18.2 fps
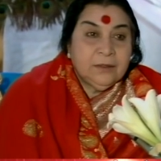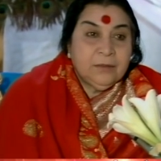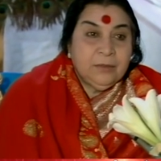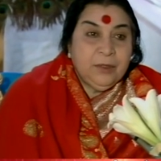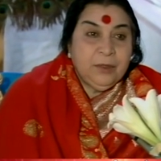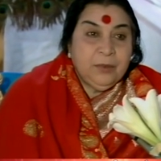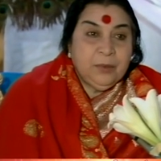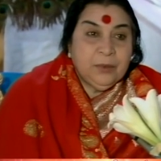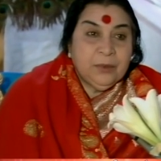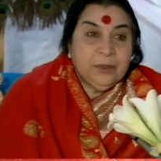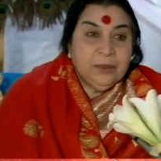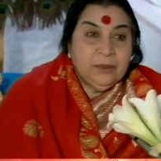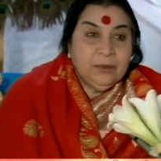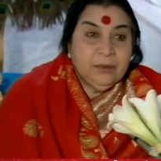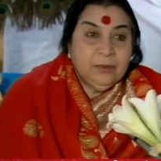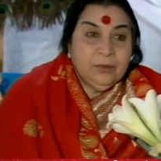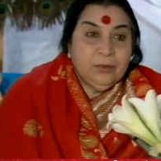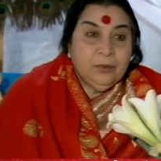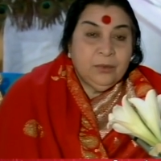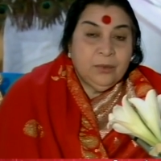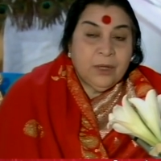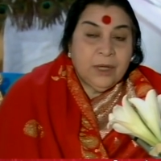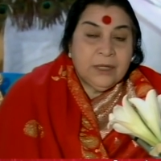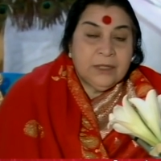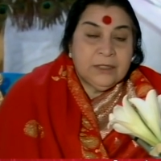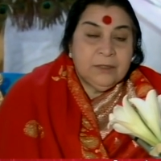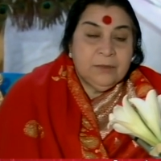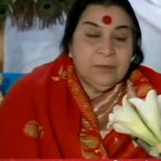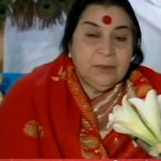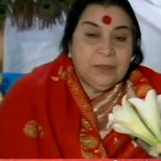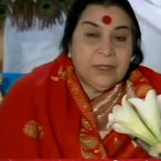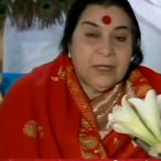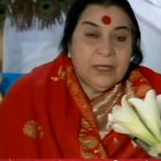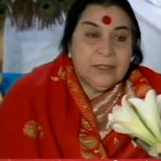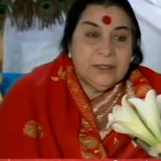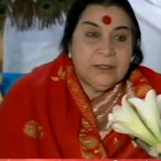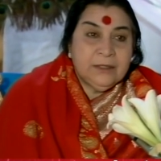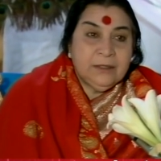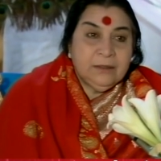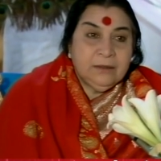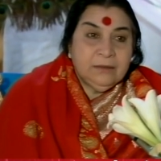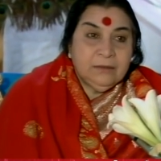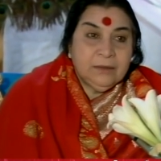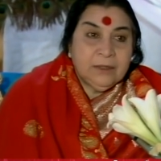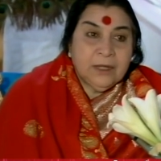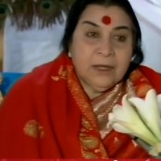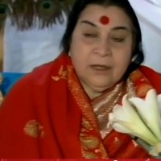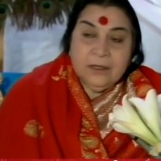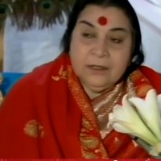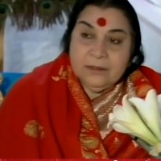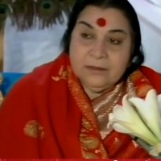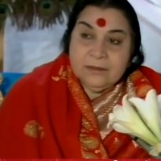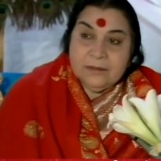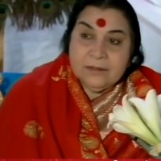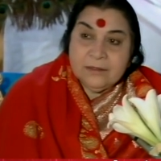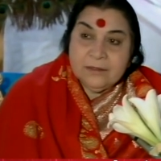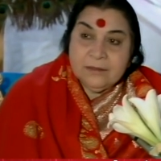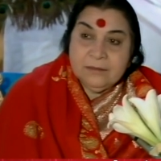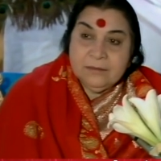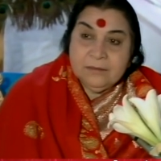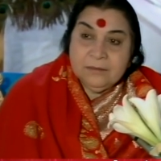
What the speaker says: people who are sympathizing with the Aryans.